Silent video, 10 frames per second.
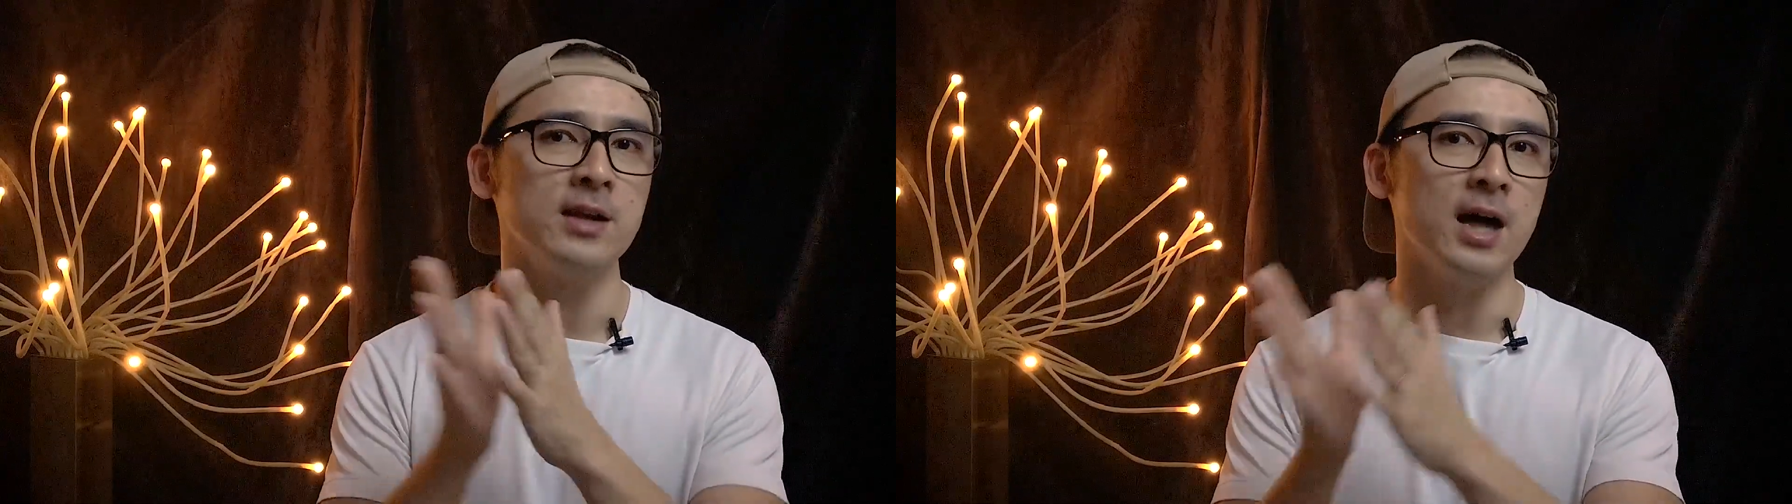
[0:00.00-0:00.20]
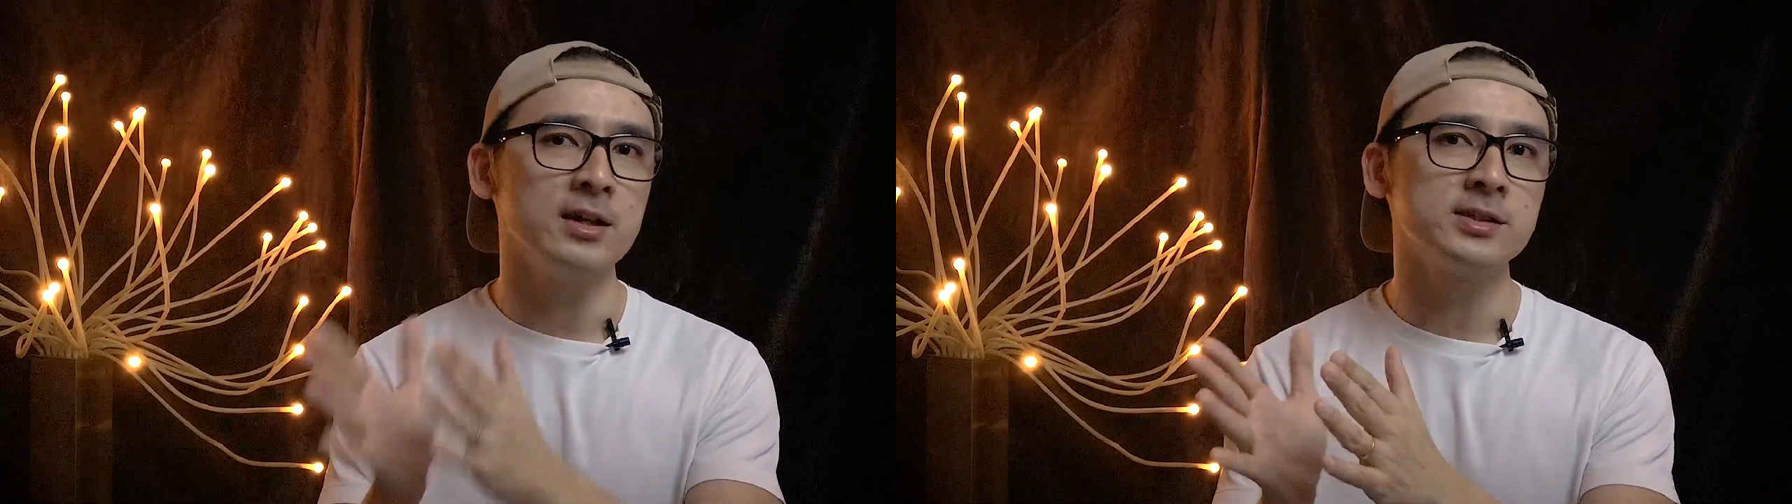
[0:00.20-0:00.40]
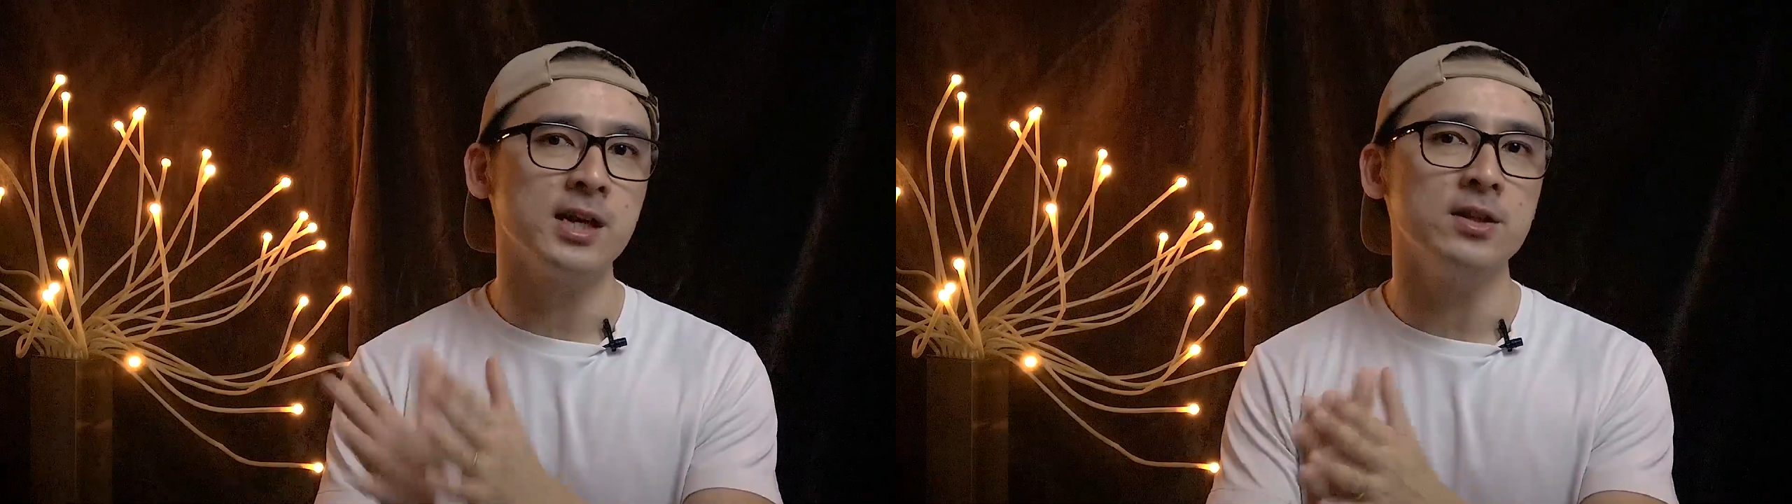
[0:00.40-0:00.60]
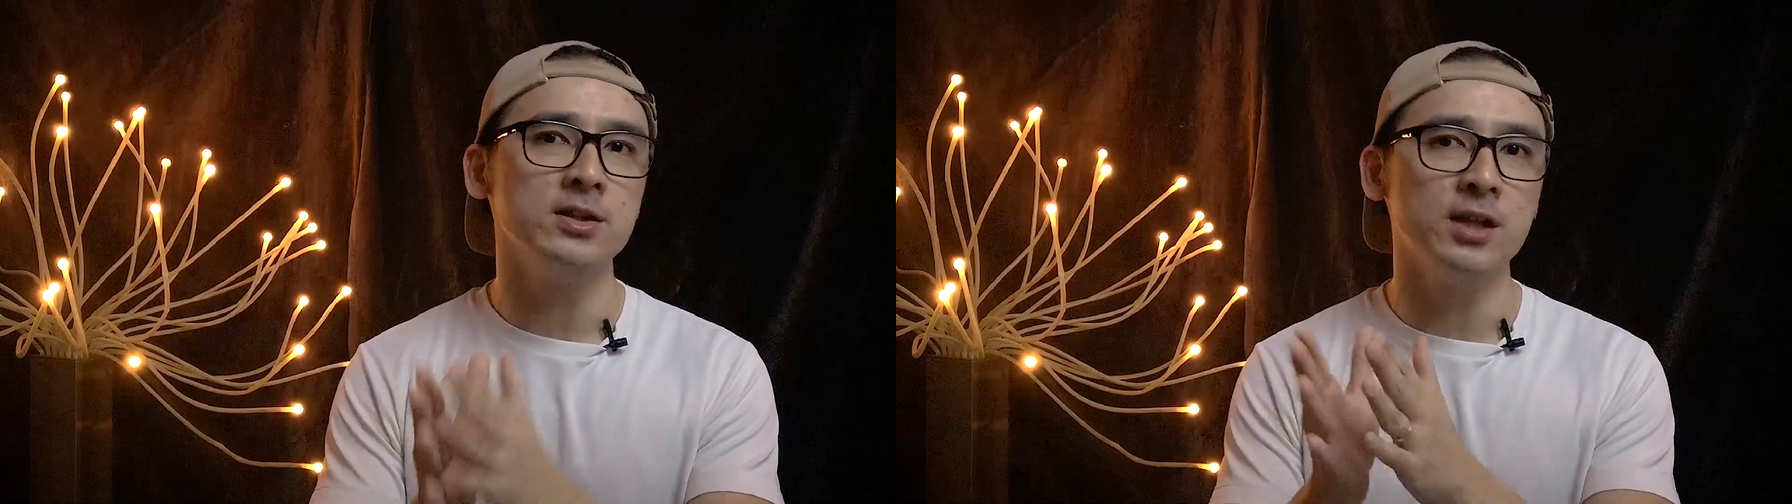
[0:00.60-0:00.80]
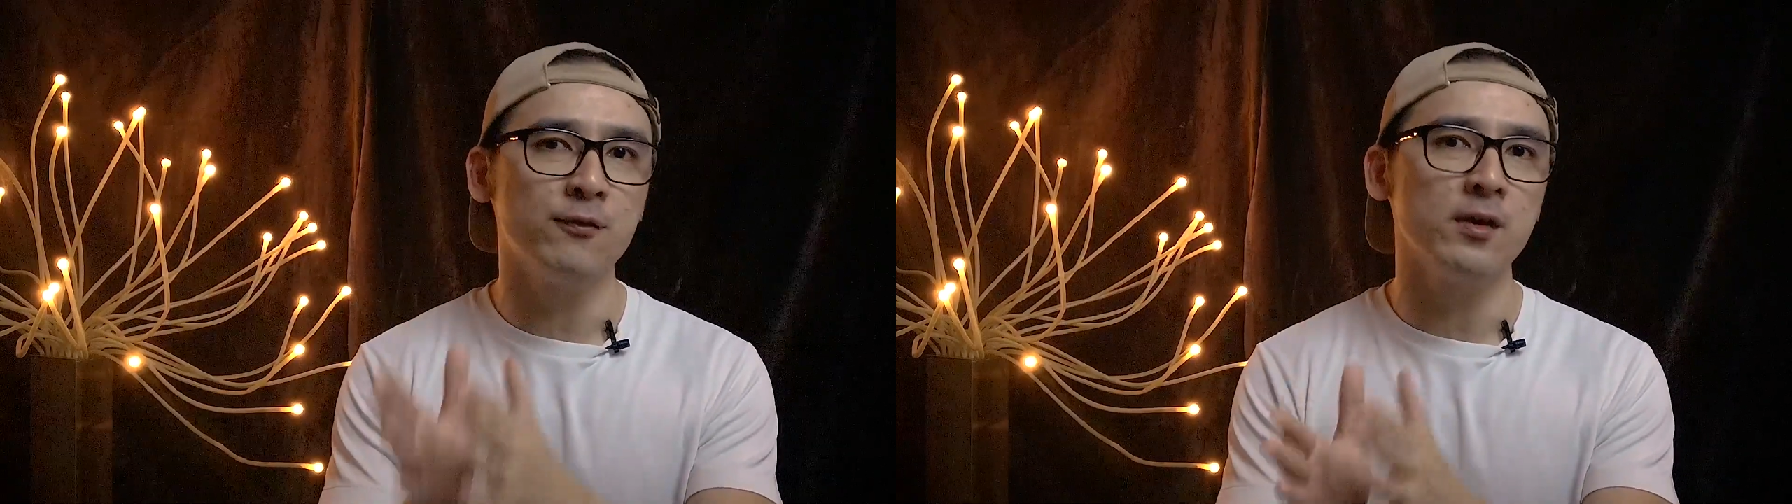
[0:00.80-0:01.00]
understand
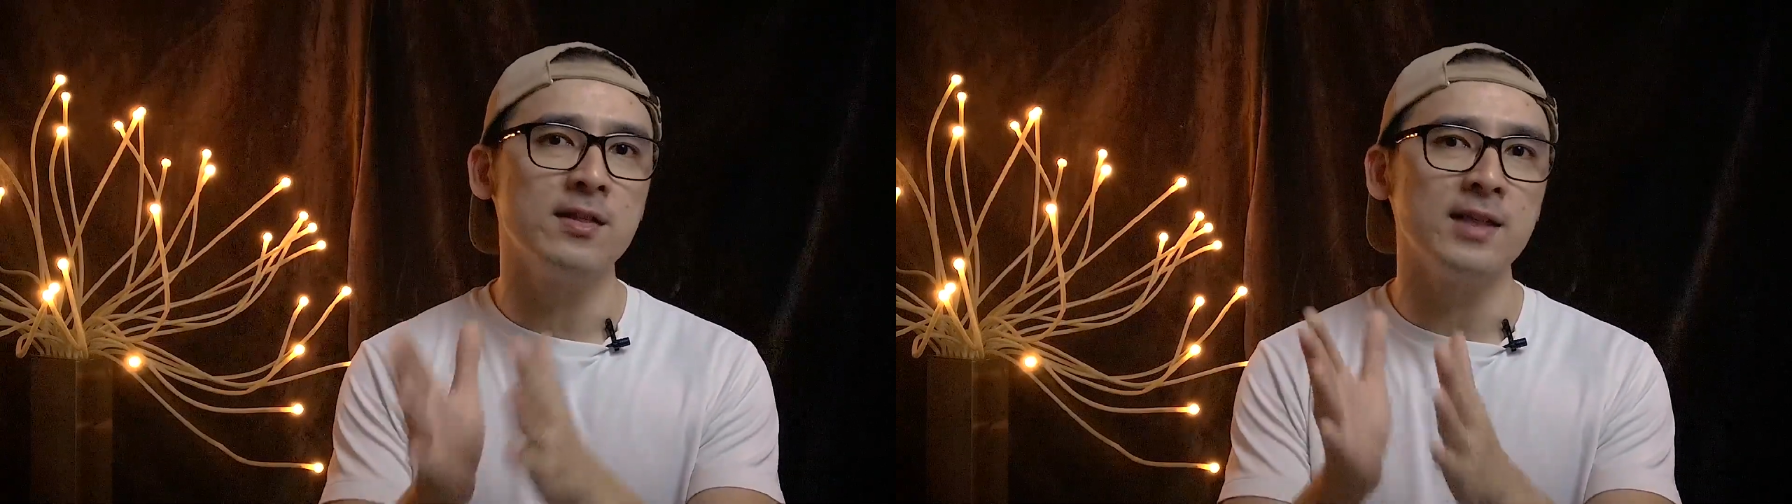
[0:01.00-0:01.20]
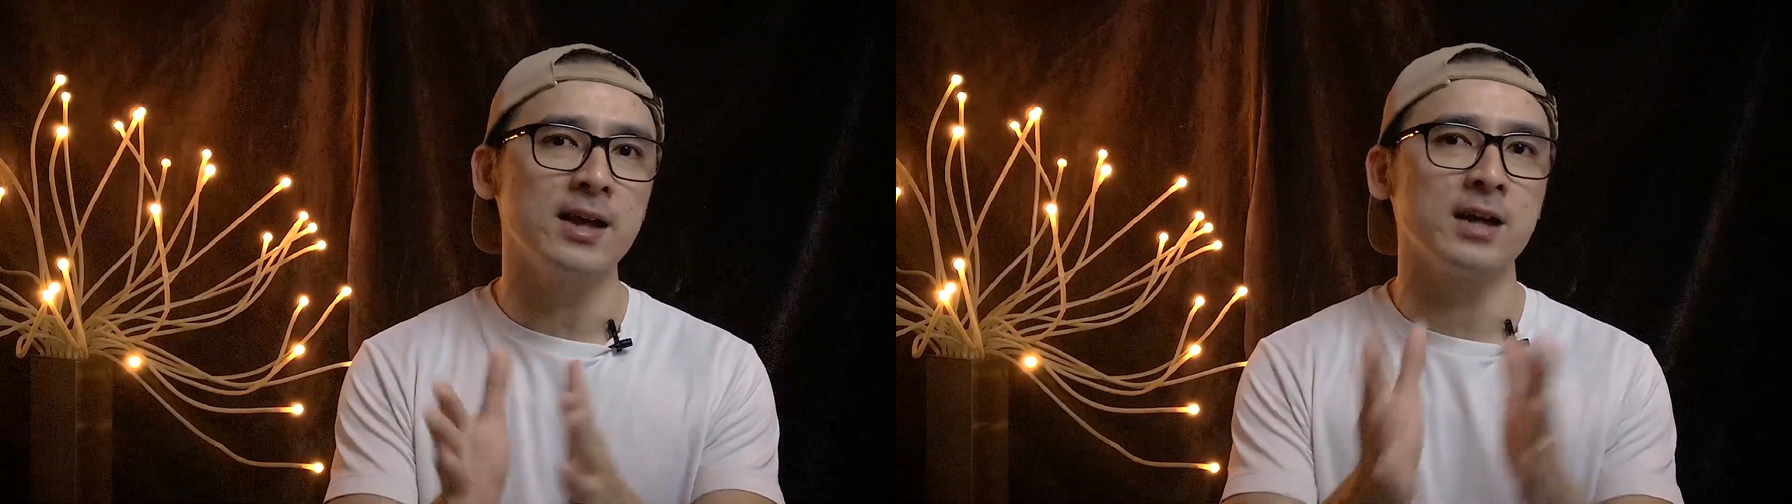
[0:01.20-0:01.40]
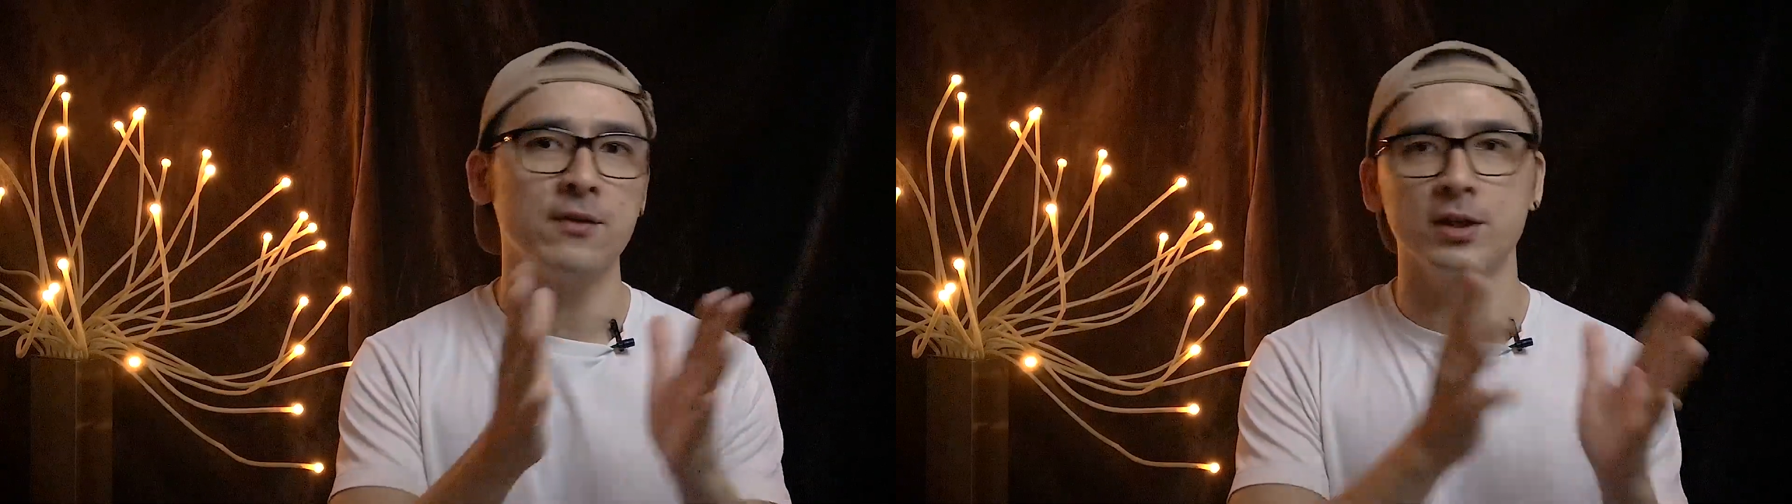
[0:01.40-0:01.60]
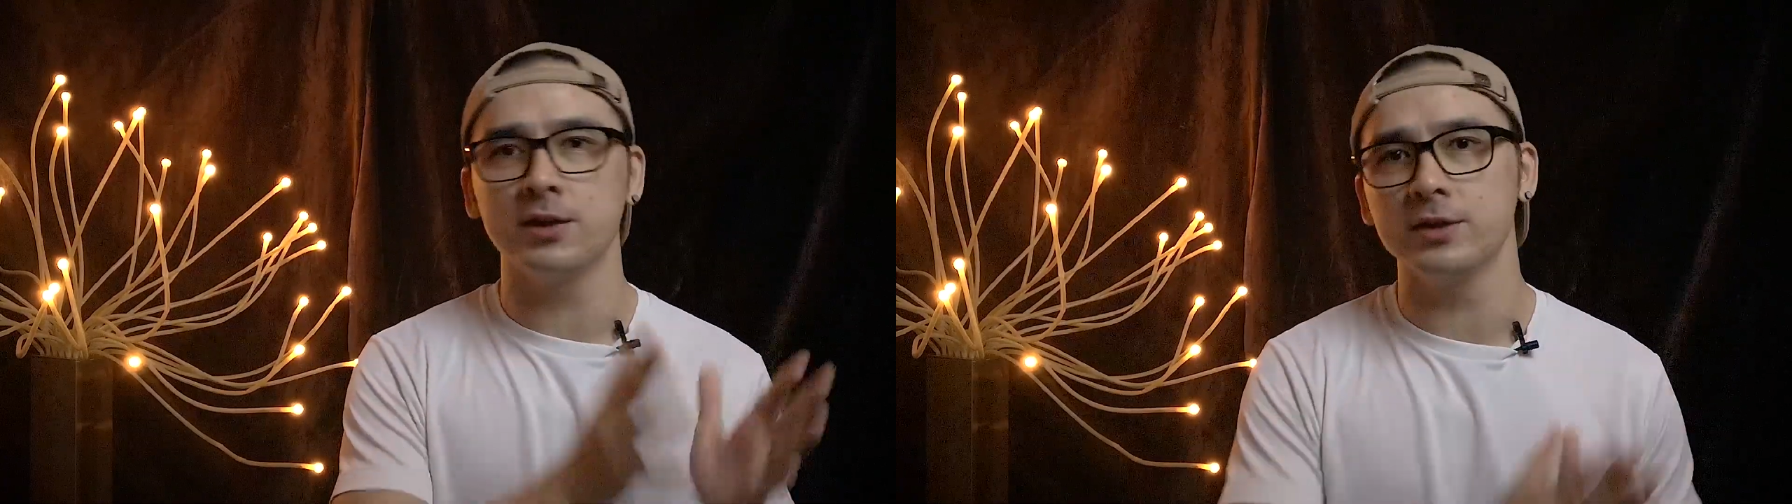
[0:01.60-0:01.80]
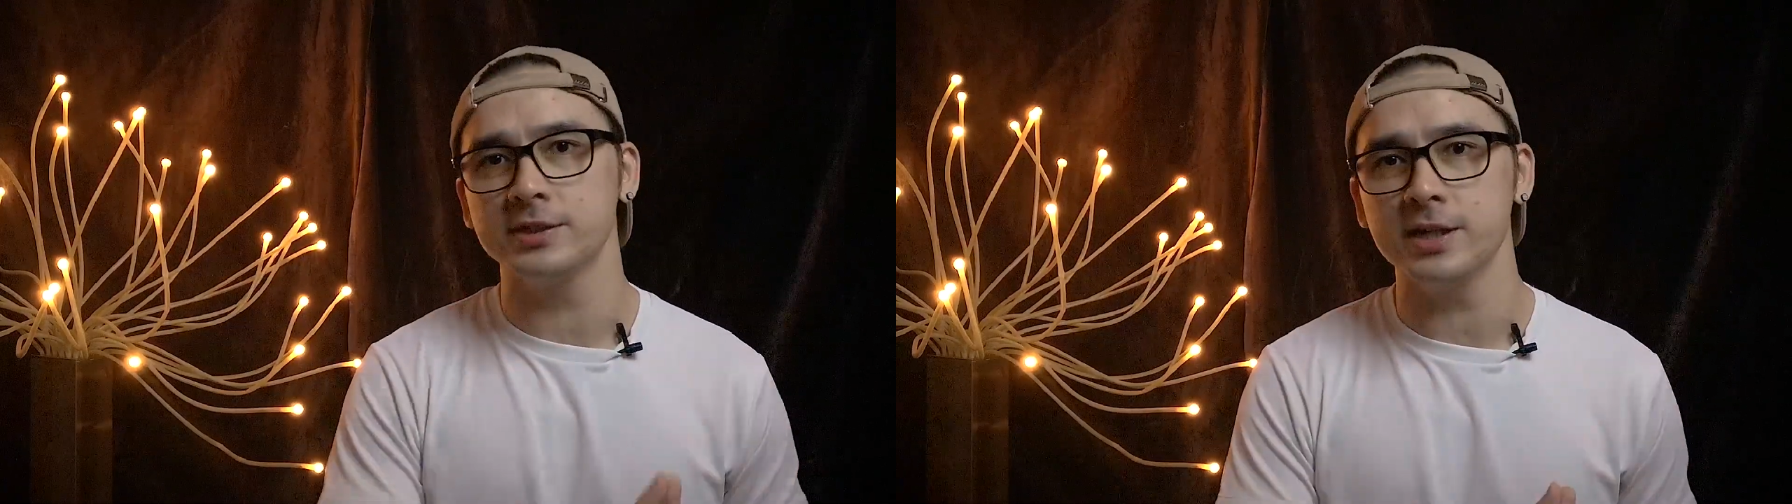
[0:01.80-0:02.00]
different light
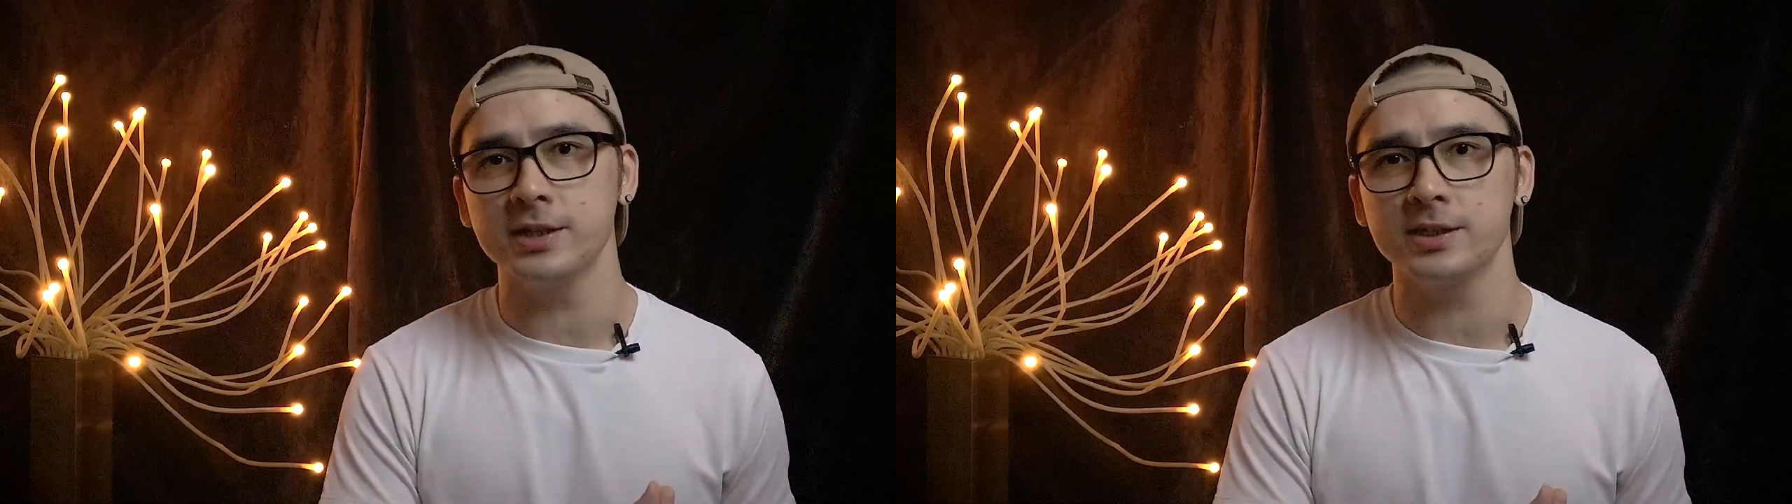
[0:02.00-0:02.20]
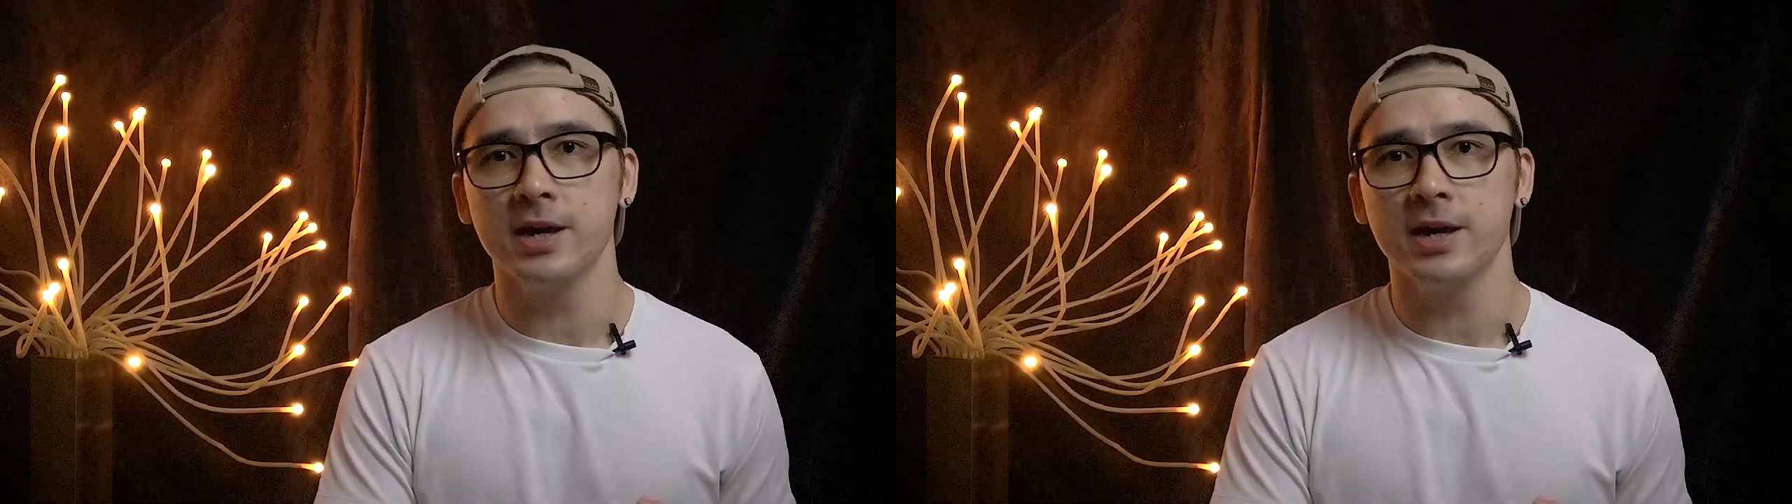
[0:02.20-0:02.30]
characteristics